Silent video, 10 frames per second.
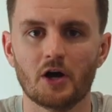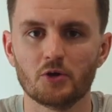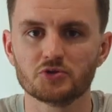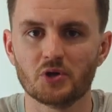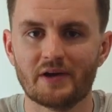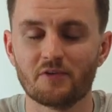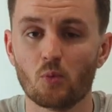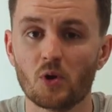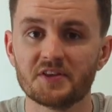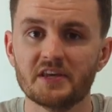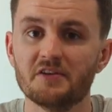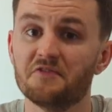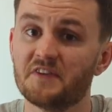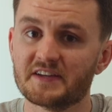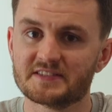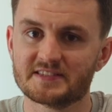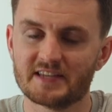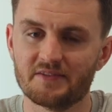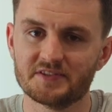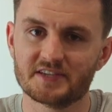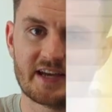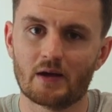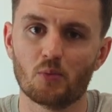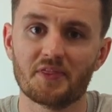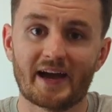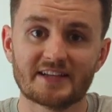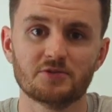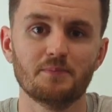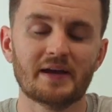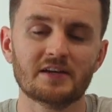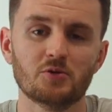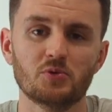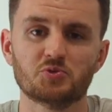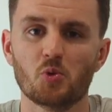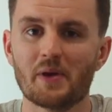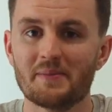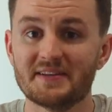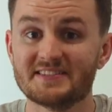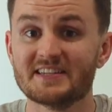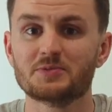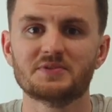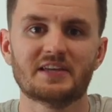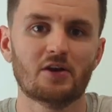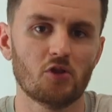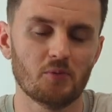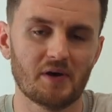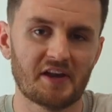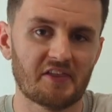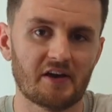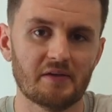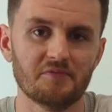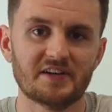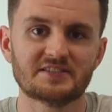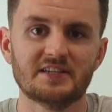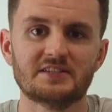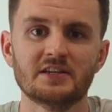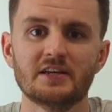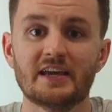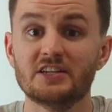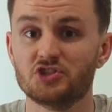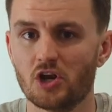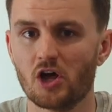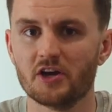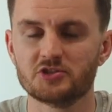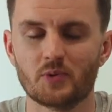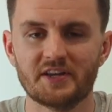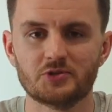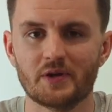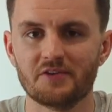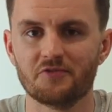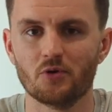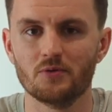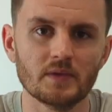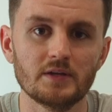I also have a 1-year fixed savings account with Atom Bank, which will pay me 6% on the money that I invested in July 2024.